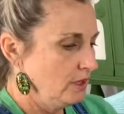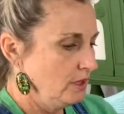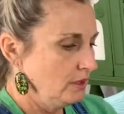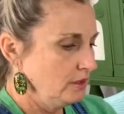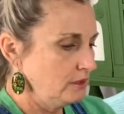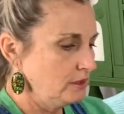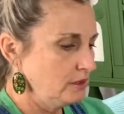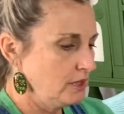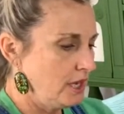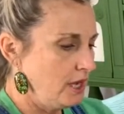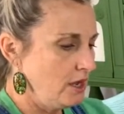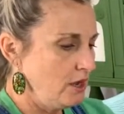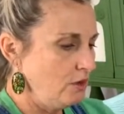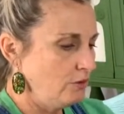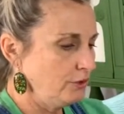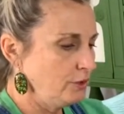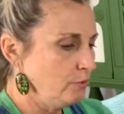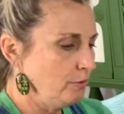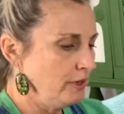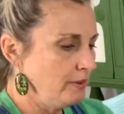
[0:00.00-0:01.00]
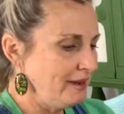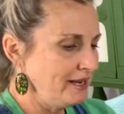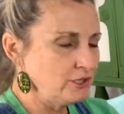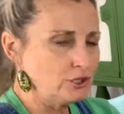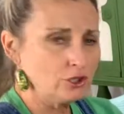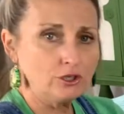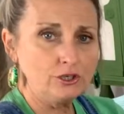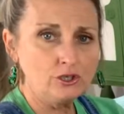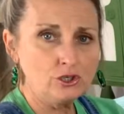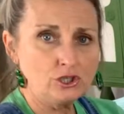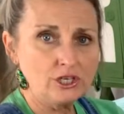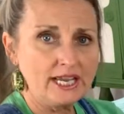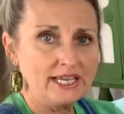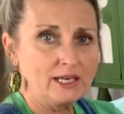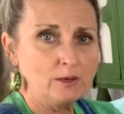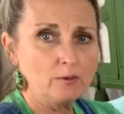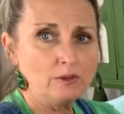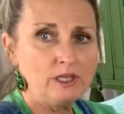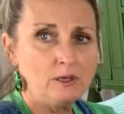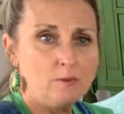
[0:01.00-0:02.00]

So you want to make sure you shake it really